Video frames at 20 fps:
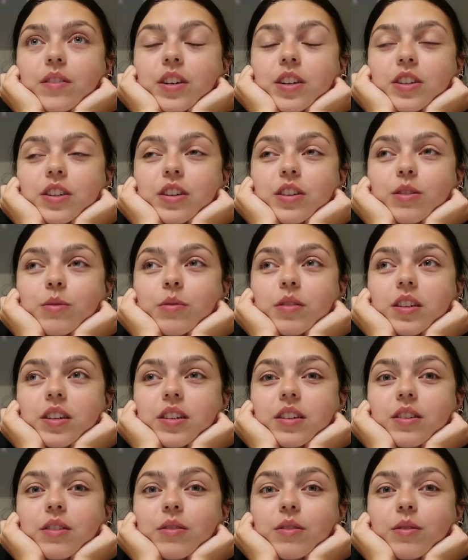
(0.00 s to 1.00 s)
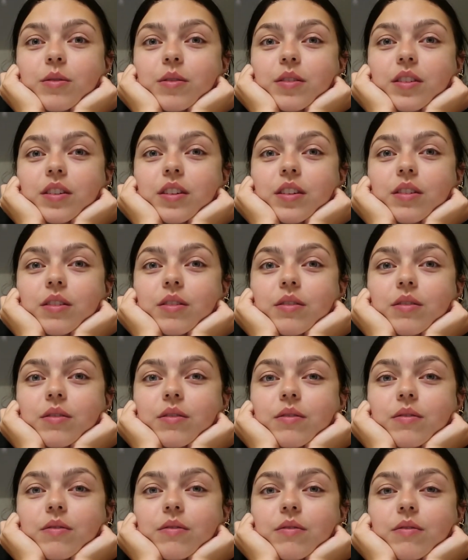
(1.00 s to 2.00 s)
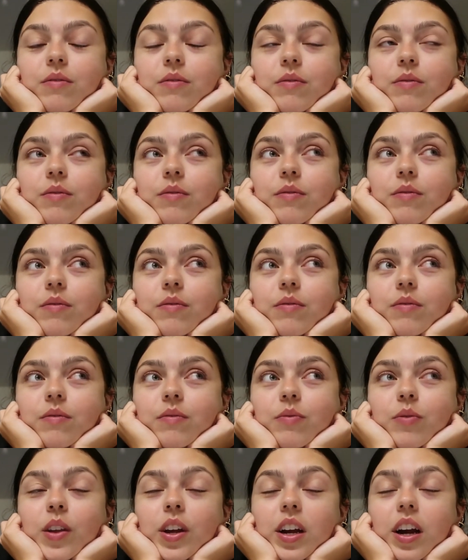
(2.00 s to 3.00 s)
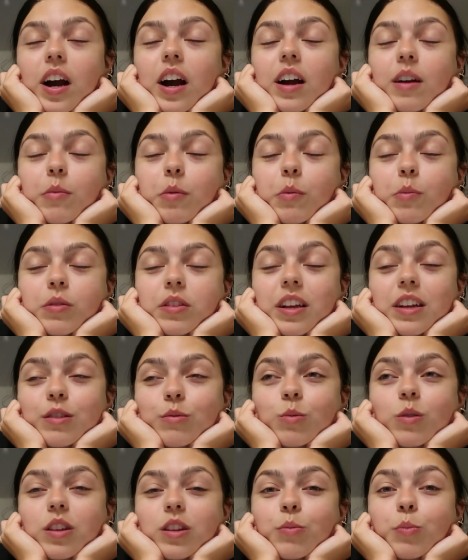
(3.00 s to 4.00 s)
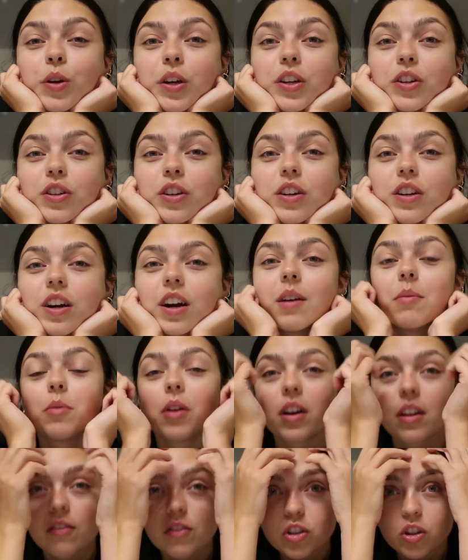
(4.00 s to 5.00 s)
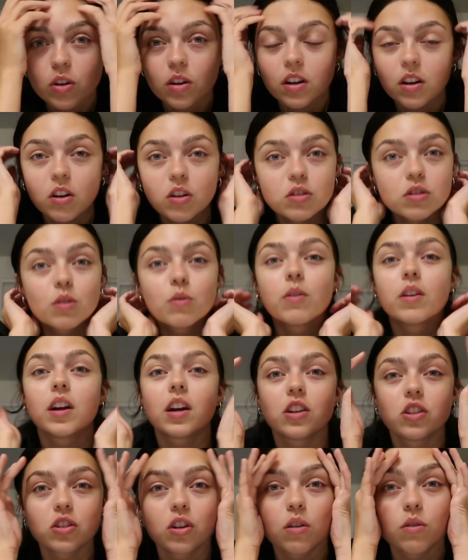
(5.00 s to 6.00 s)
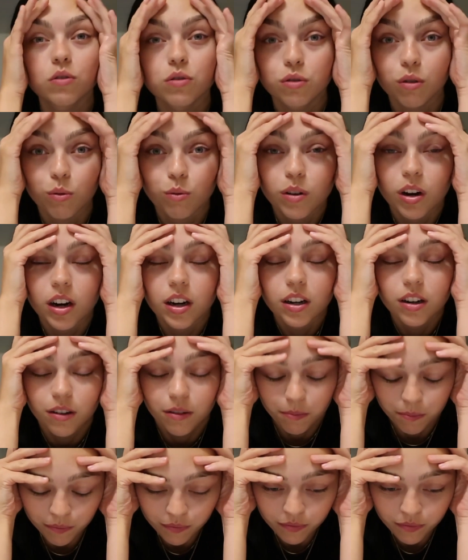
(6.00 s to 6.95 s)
I genuinely don't know what to do. Like, I'm obsessed with this bitch. Like, I'm not even joking. Also, like, I just got so tired.